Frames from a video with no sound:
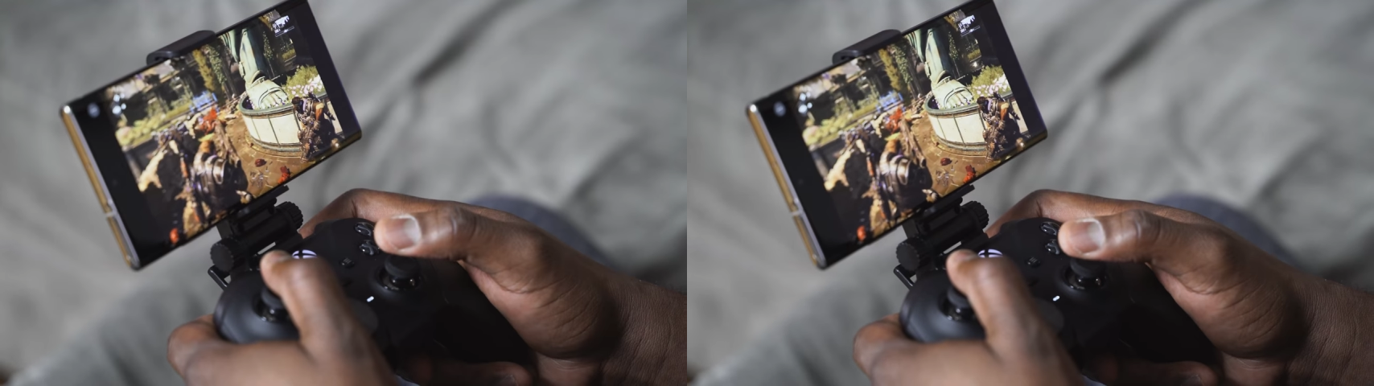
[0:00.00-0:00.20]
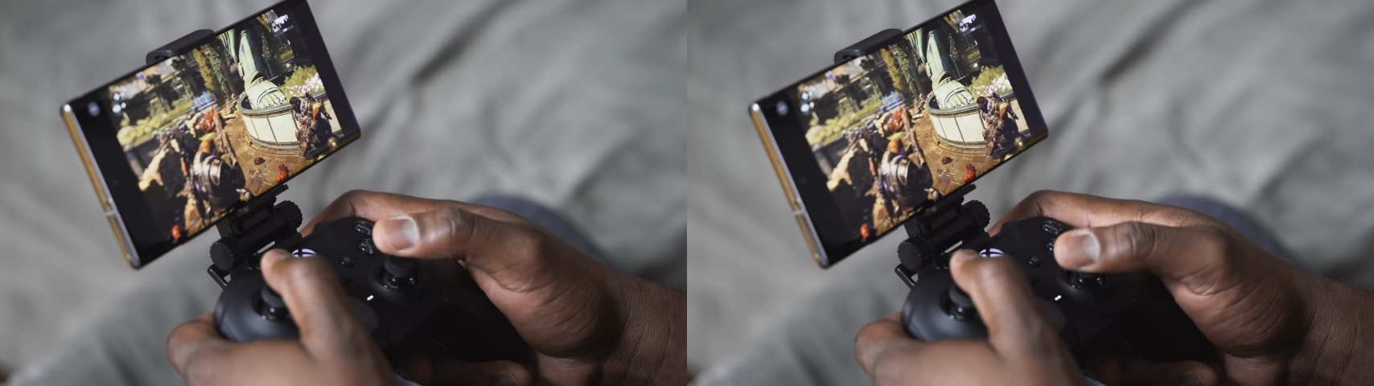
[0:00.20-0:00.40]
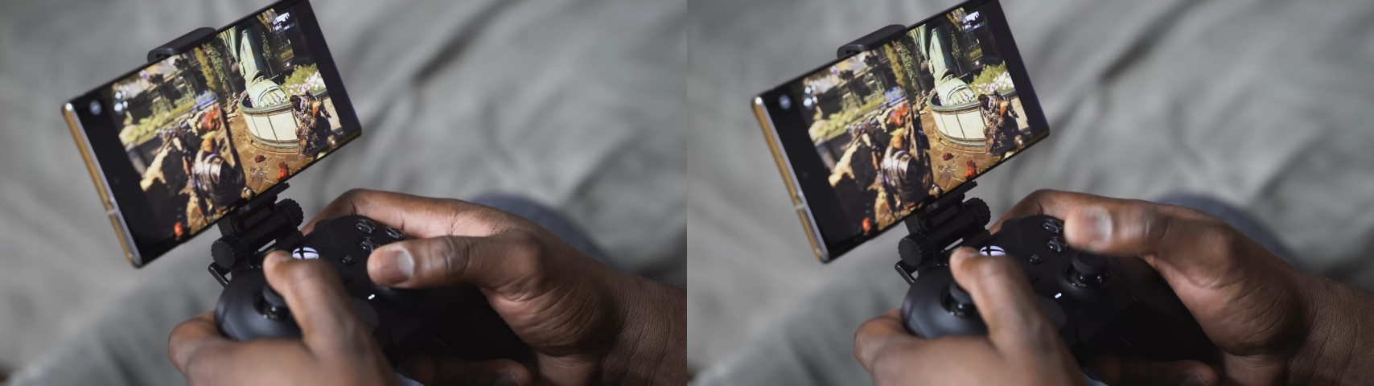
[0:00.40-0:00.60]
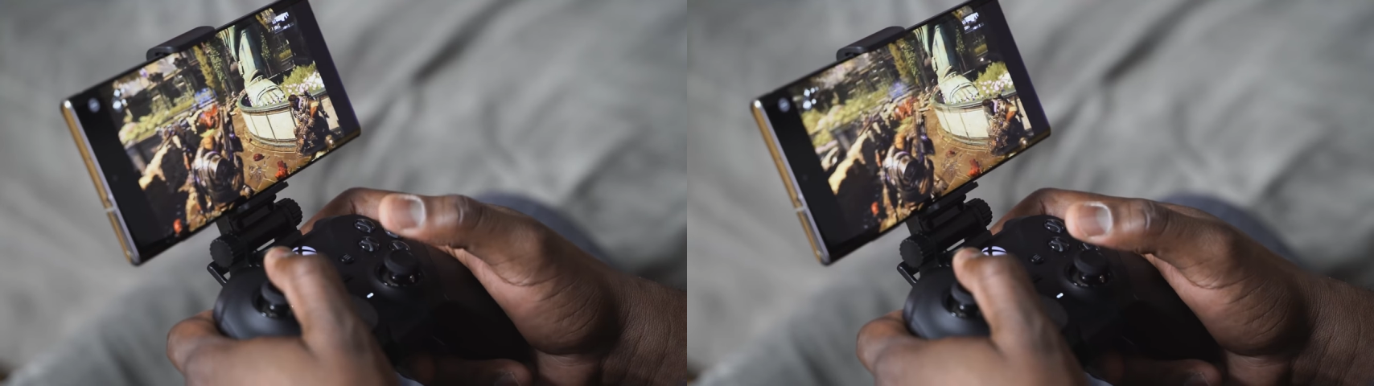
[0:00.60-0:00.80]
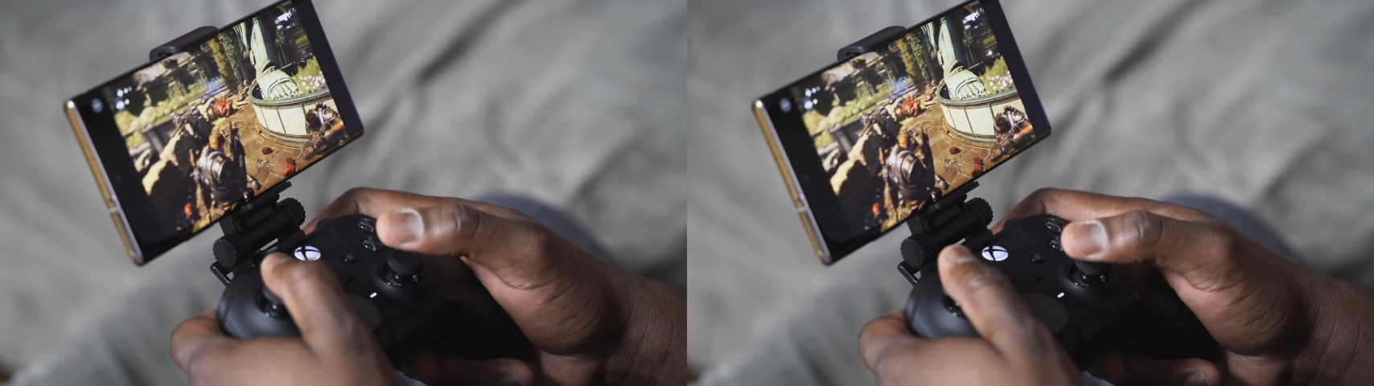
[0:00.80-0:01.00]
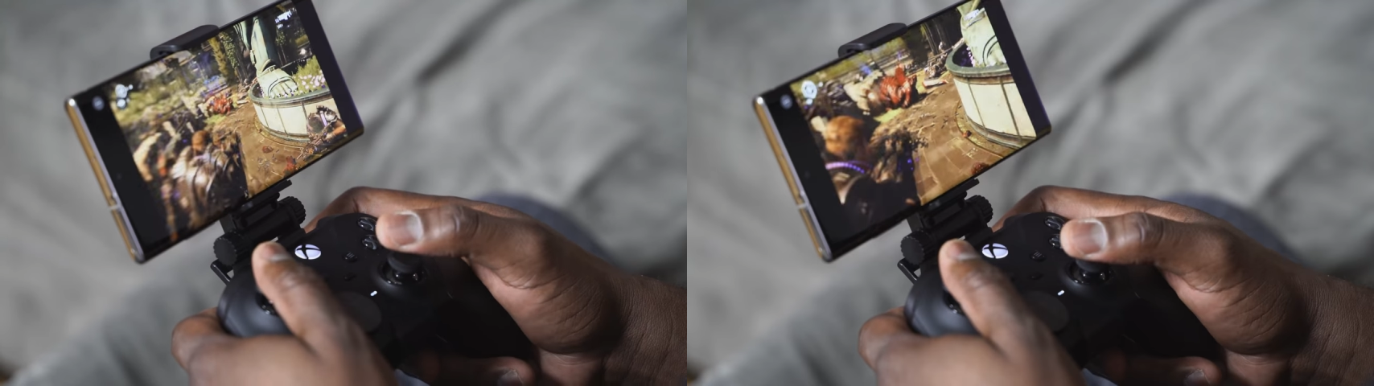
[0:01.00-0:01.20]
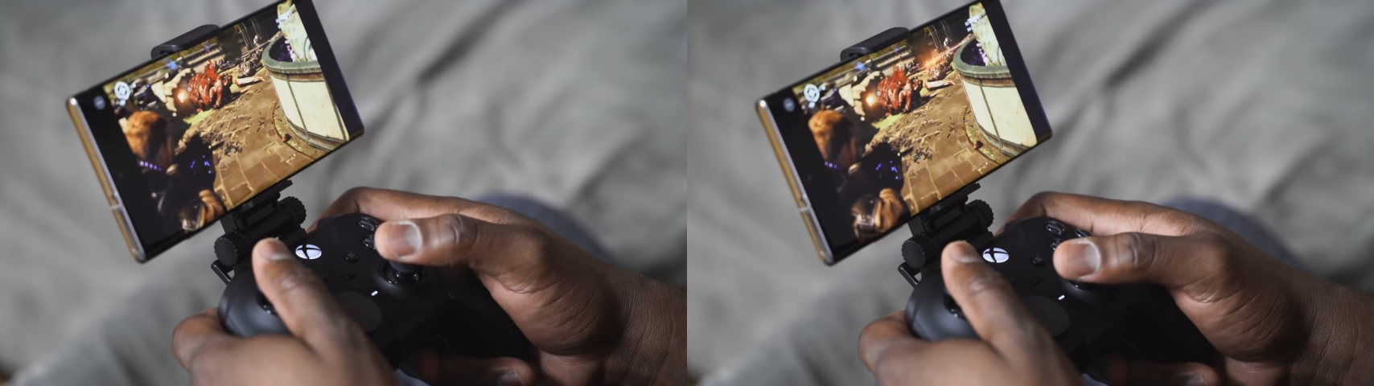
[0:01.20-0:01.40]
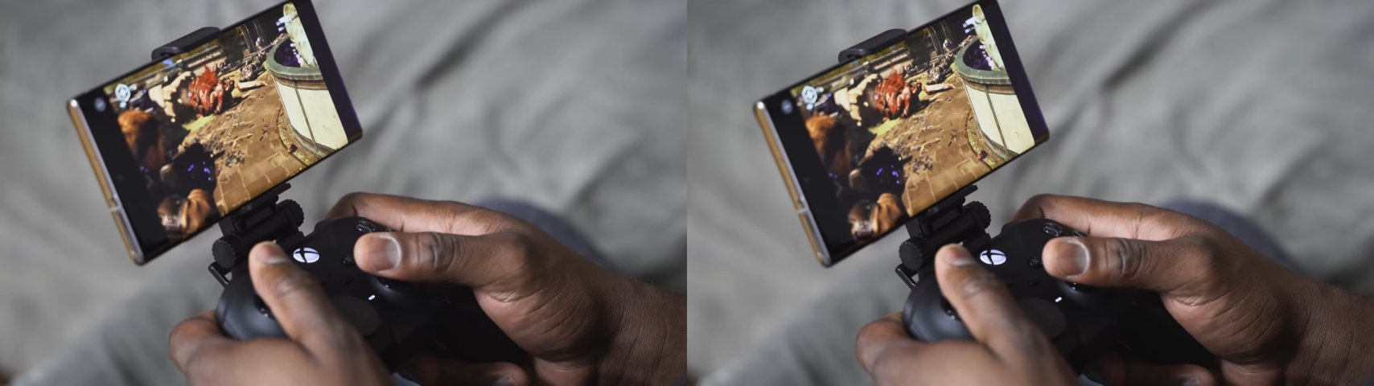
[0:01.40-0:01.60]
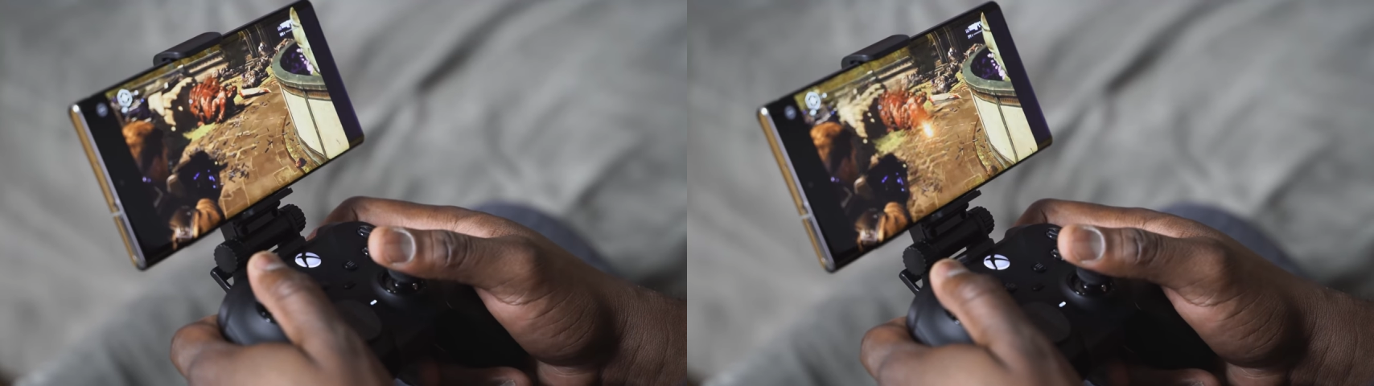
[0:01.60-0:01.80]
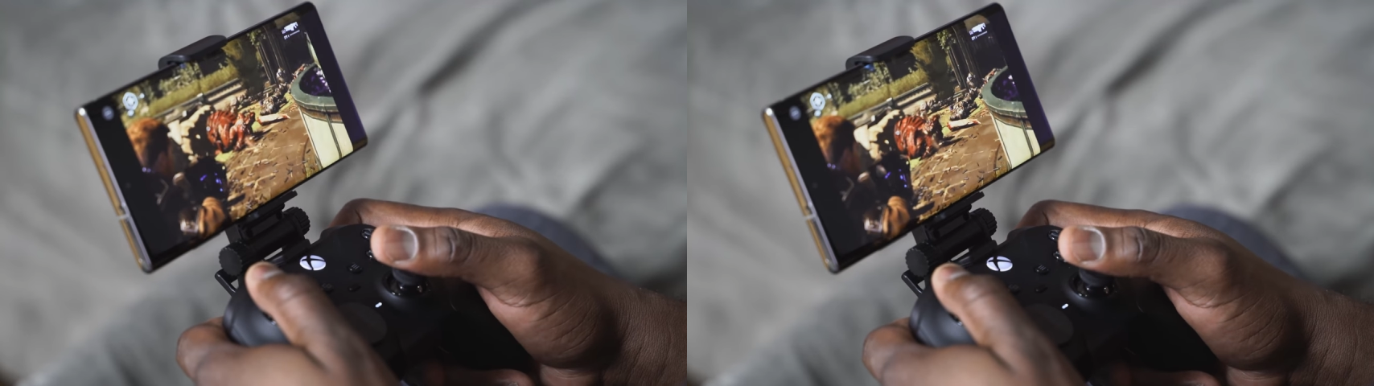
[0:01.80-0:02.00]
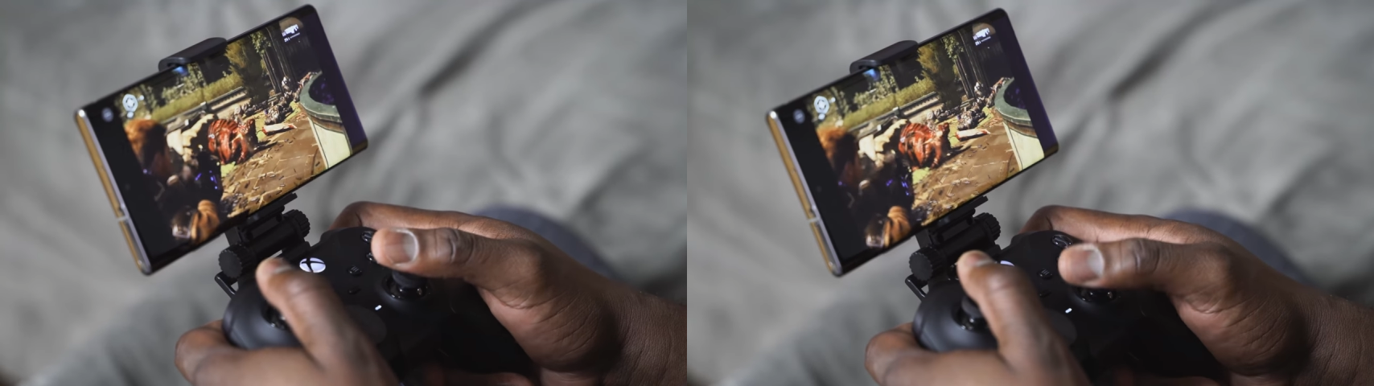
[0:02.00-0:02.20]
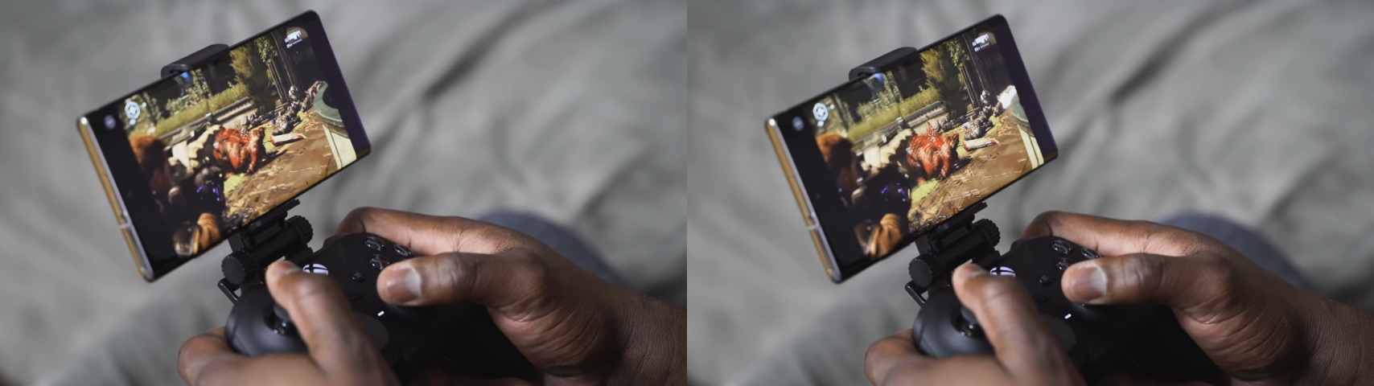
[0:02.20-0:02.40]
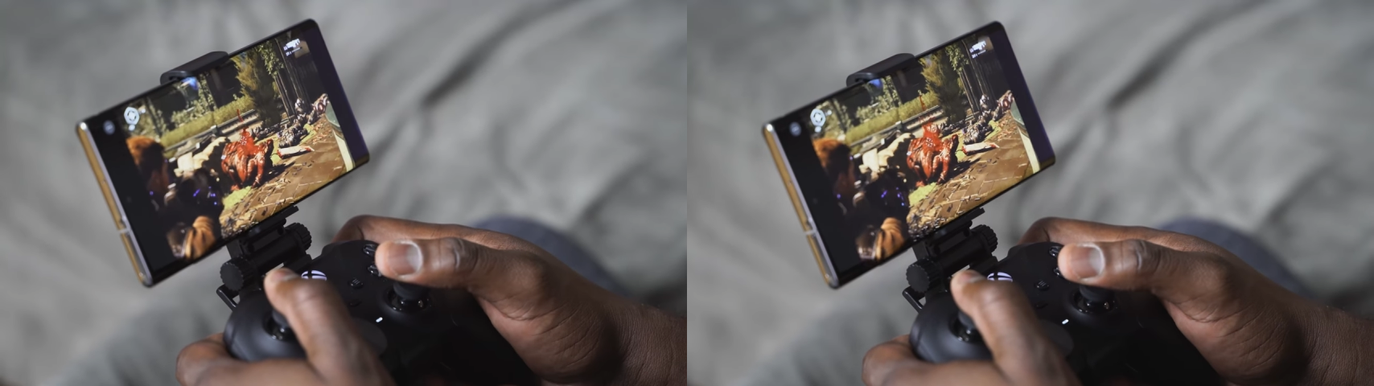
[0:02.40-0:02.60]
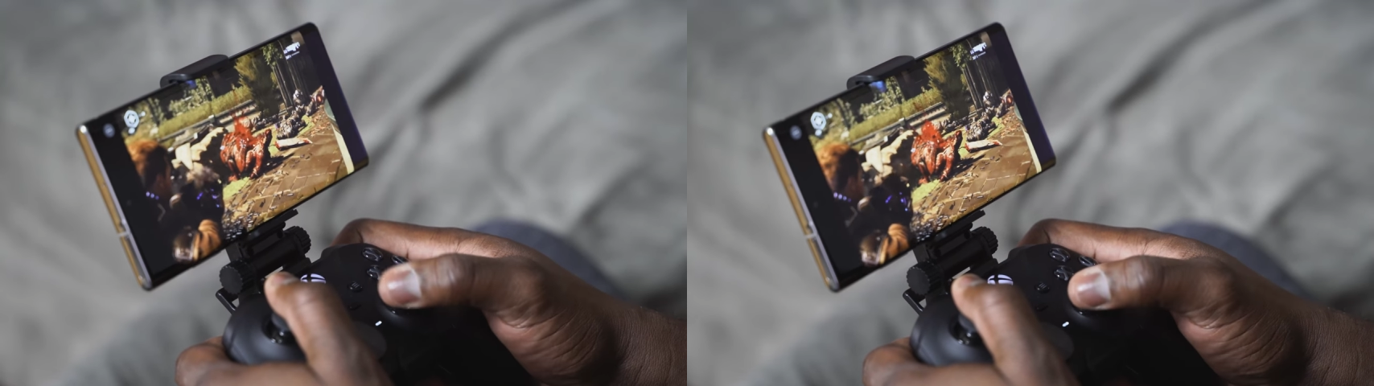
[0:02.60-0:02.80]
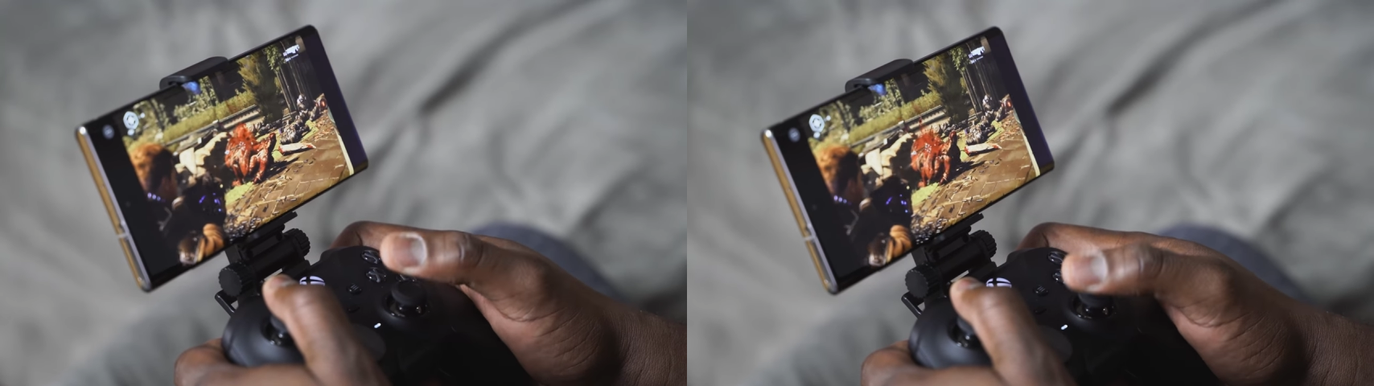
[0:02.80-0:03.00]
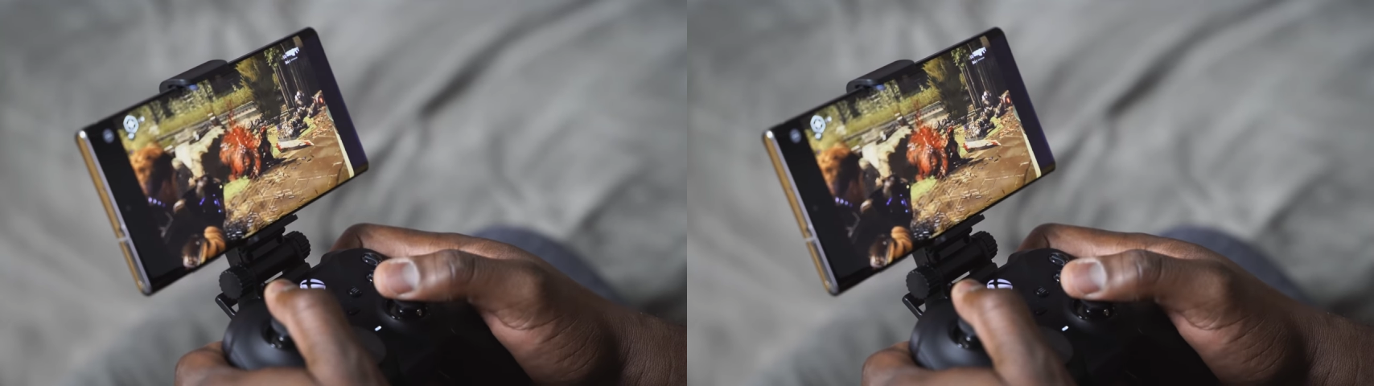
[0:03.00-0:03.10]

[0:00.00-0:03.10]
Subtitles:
[unreadable: no face in view]